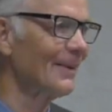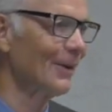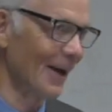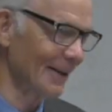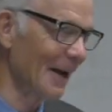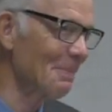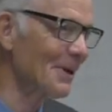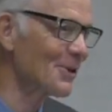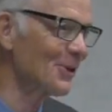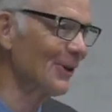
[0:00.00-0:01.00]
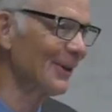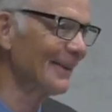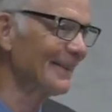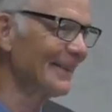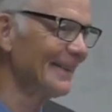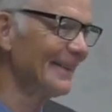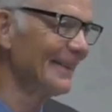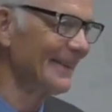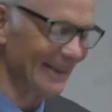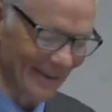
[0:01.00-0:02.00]
You got that picture?
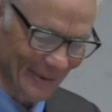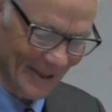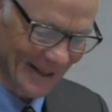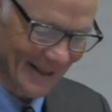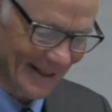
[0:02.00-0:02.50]
All right,